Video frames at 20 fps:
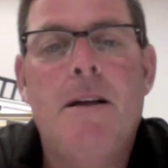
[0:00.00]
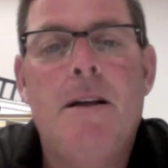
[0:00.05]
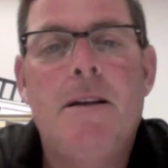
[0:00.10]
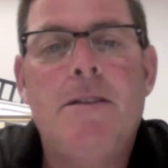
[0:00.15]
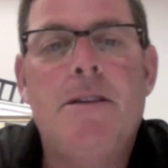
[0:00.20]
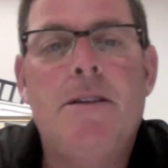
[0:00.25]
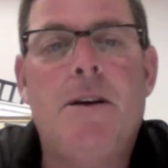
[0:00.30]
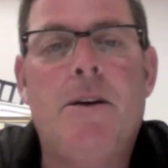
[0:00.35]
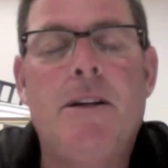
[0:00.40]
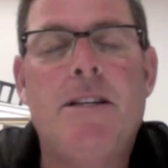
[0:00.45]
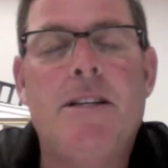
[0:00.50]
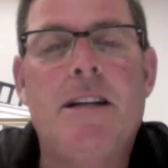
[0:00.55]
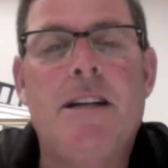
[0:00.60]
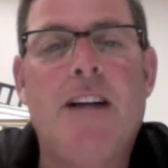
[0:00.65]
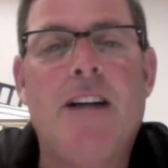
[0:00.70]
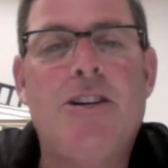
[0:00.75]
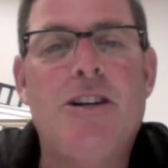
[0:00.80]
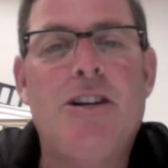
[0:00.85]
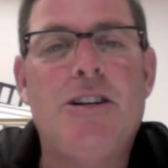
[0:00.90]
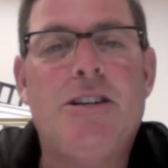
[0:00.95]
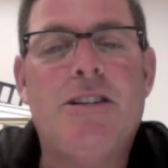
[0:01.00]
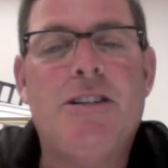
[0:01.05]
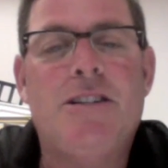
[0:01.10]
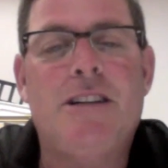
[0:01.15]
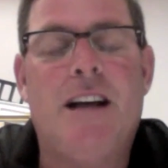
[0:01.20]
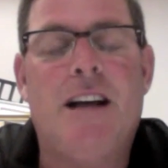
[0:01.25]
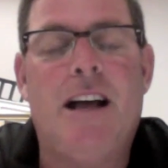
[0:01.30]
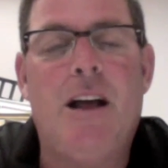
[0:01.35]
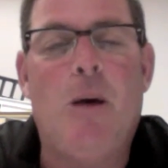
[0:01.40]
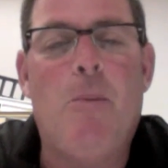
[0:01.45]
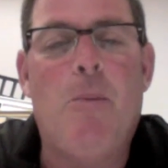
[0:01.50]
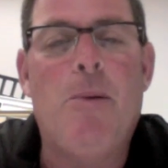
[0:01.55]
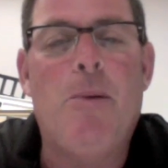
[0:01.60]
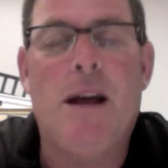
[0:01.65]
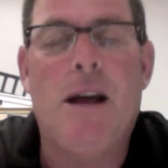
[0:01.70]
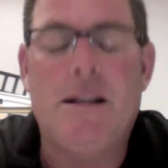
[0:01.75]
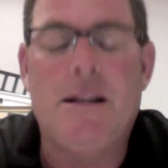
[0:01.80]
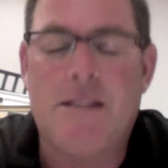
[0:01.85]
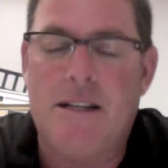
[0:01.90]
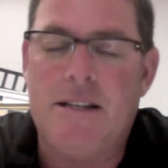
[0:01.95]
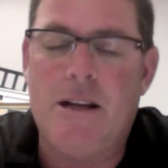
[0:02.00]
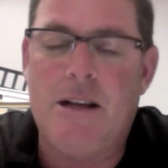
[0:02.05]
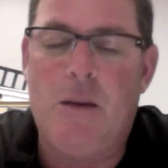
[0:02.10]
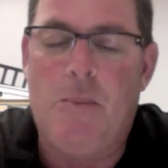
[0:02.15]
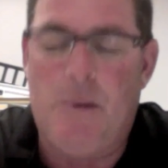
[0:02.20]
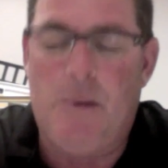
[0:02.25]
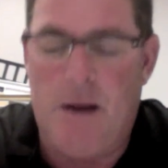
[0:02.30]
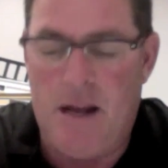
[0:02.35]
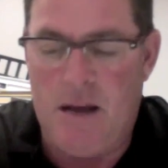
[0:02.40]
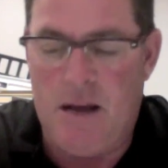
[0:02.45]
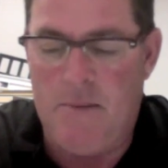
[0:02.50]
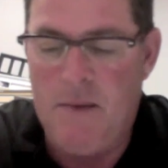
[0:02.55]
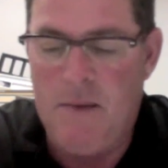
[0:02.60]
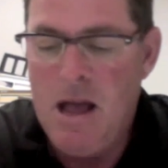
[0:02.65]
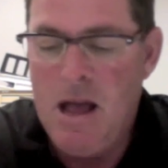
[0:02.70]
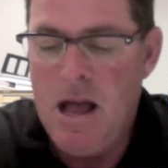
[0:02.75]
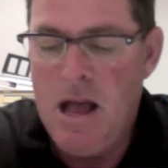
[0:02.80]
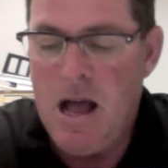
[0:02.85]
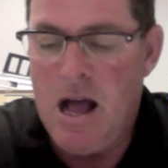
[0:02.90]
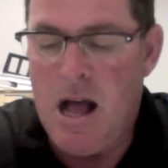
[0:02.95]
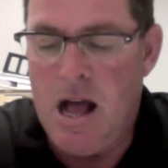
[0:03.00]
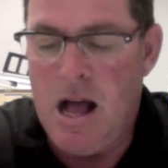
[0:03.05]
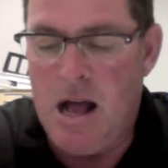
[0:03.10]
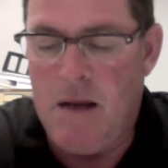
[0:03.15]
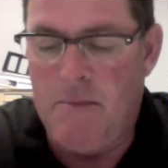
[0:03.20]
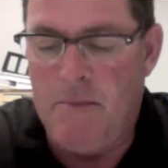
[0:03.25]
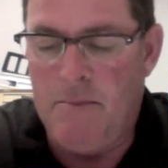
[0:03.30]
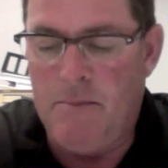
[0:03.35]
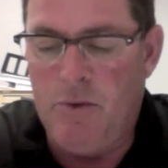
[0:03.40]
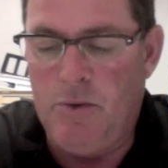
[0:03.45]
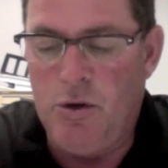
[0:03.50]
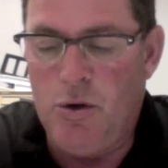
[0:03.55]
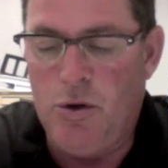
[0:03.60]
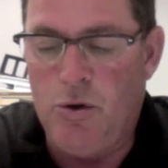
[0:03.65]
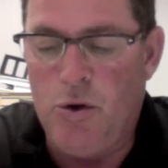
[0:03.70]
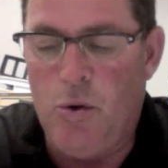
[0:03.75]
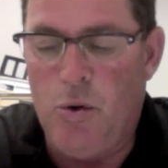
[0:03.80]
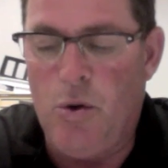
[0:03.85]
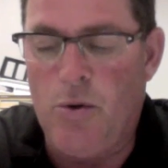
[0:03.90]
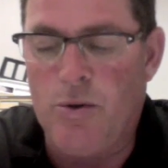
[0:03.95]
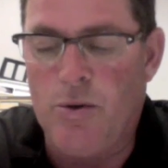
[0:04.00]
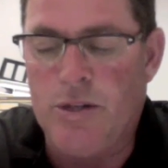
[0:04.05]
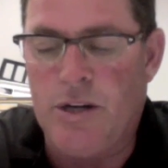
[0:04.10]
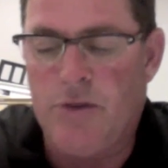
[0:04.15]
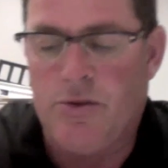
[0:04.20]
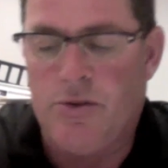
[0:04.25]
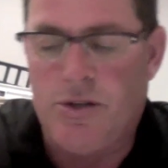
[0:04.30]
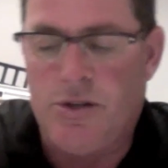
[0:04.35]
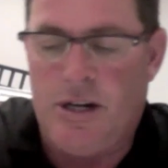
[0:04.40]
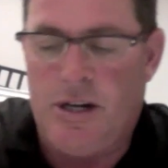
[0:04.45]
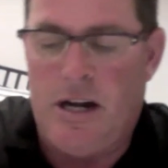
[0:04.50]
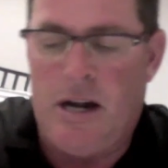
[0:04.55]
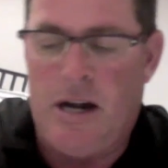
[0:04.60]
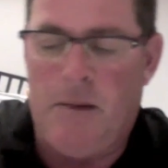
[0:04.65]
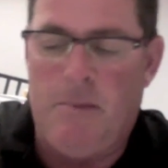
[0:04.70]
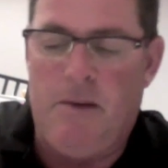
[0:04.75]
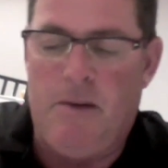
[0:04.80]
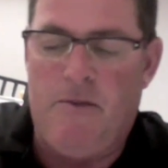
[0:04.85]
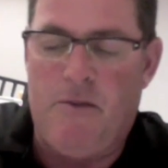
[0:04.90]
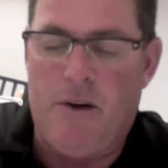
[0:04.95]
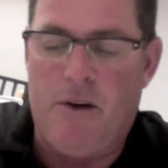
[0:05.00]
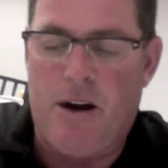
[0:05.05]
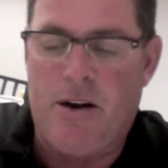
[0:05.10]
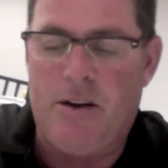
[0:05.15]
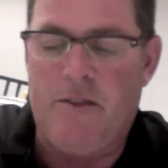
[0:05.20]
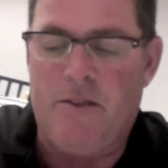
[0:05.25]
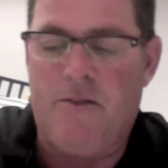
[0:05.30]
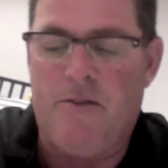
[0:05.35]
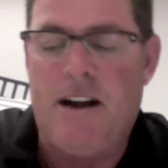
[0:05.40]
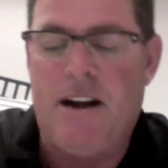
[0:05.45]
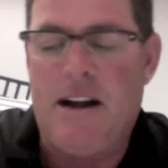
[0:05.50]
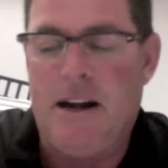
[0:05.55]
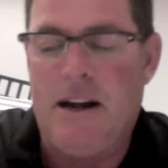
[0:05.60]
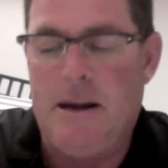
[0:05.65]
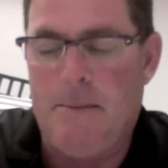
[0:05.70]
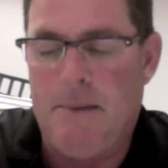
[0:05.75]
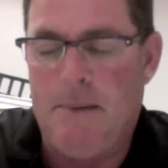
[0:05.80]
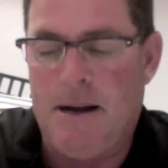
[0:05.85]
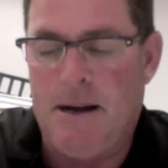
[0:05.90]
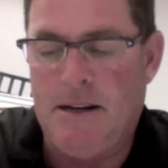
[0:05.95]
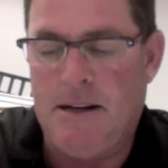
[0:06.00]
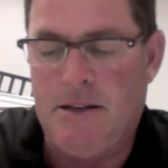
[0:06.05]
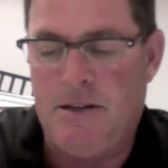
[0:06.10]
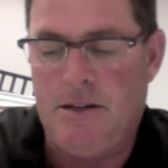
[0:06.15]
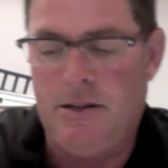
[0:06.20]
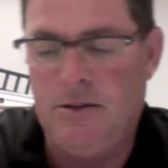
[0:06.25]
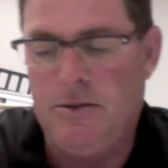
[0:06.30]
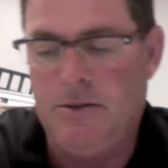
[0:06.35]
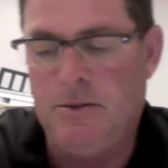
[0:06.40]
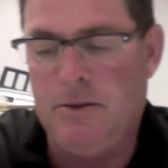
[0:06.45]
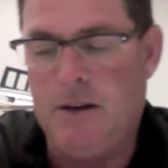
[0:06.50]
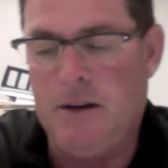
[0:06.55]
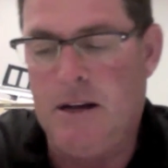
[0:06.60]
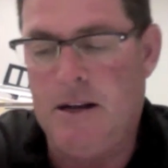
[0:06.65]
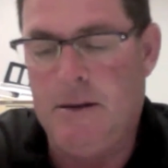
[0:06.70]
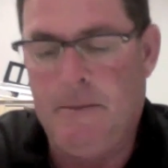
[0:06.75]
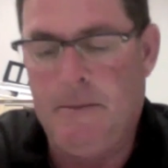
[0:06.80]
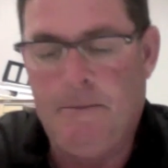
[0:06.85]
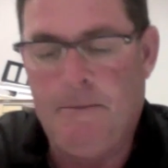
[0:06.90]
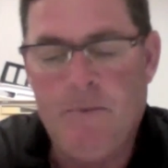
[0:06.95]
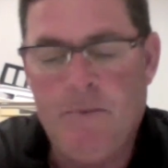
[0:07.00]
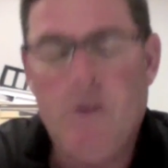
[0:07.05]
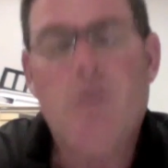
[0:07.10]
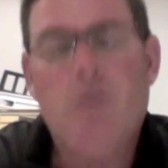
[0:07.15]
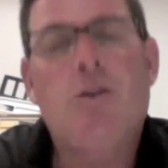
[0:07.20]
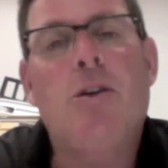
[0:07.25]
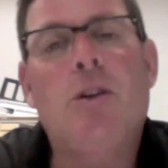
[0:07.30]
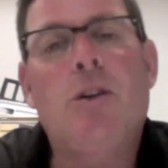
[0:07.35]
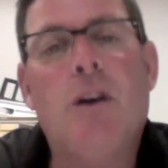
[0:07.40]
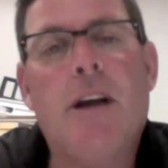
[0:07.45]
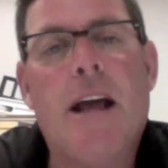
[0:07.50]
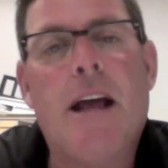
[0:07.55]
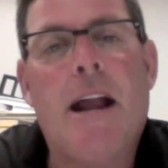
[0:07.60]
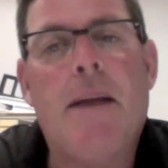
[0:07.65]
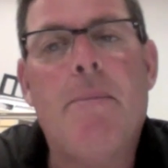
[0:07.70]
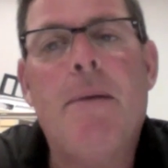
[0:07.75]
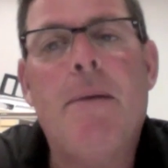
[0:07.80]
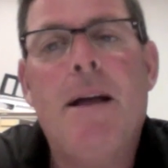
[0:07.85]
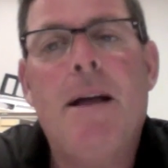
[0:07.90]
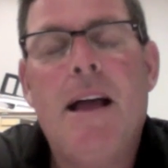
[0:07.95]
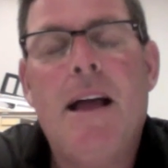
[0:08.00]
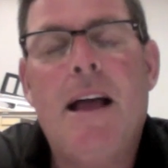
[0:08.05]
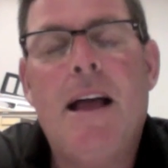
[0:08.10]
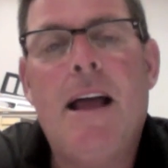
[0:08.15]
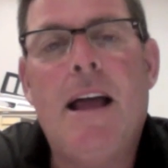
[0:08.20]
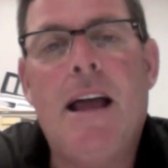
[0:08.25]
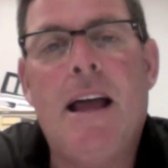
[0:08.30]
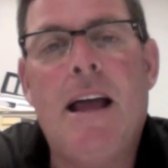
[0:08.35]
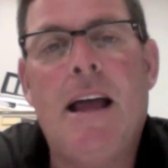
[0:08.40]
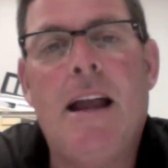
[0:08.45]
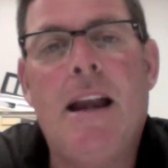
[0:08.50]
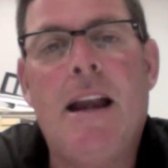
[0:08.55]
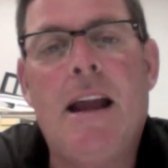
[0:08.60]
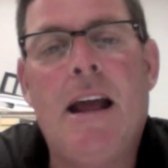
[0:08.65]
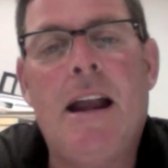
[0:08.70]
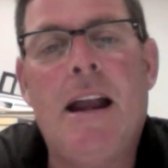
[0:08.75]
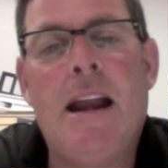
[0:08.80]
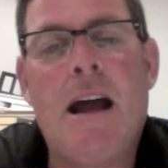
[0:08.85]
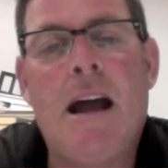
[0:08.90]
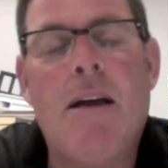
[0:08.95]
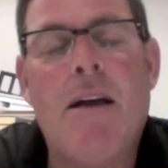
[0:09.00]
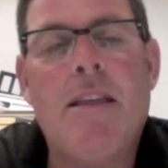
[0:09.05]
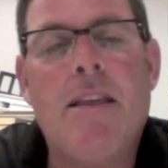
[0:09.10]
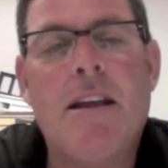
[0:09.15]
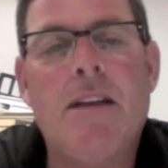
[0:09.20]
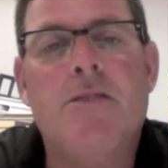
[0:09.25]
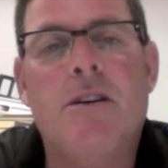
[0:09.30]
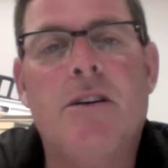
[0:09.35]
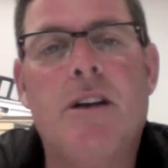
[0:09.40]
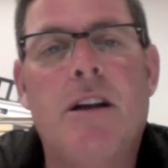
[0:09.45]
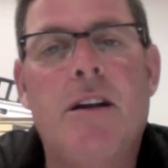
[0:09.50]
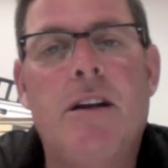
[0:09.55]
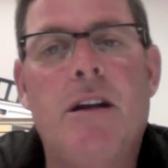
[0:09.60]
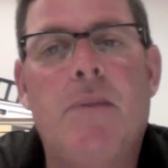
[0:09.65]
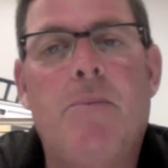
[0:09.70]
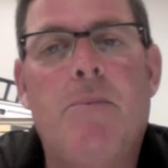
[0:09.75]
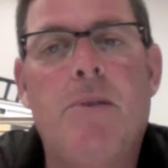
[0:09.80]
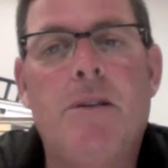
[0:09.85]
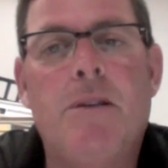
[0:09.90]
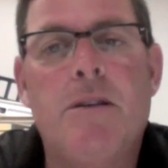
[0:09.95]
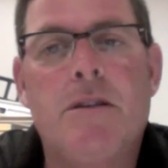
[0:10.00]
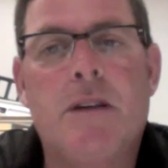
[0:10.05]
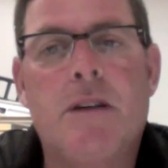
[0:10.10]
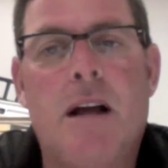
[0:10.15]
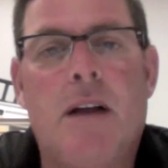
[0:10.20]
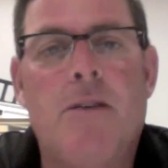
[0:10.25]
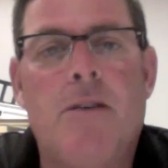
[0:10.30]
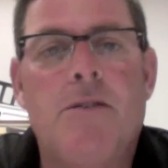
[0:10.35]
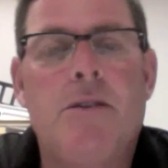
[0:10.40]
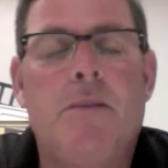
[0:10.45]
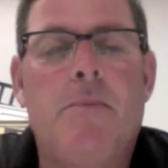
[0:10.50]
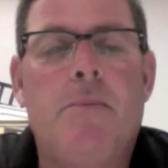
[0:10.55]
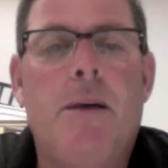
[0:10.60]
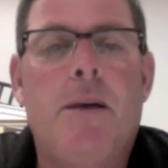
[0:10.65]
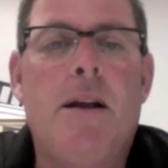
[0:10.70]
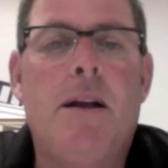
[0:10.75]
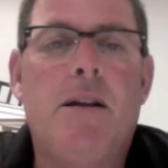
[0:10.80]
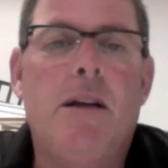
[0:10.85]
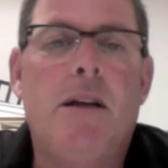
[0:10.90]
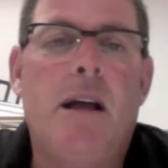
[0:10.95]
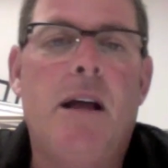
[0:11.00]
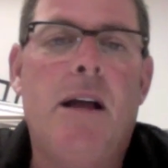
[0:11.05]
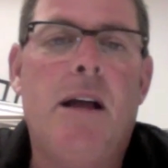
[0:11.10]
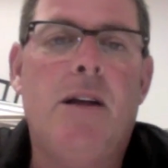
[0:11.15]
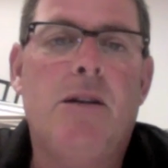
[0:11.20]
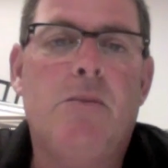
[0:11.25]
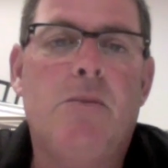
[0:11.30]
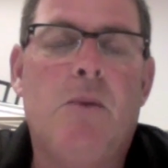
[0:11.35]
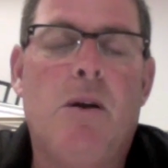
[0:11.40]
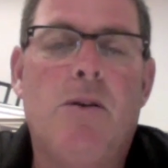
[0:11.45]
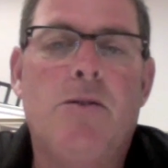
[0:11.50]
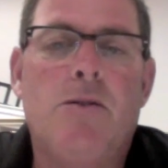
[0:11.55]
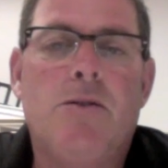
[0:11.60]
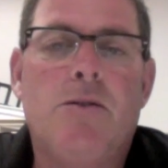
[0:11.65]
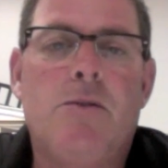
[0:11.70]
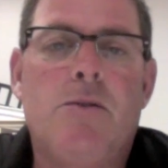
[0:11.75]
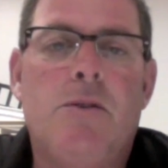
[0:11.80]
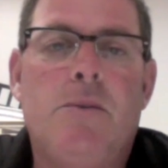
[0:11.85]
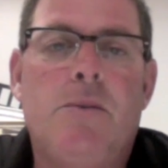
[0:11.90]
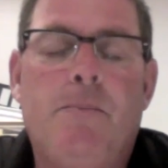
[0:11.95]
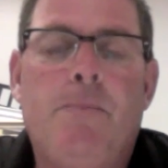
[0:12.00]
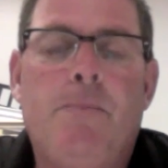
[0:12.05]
So it's not just helping us, it's helping him. No one was interested in him before. I couldn't find anybody to look at him. And now I think he's going to end up with a scholarship at a smaller school.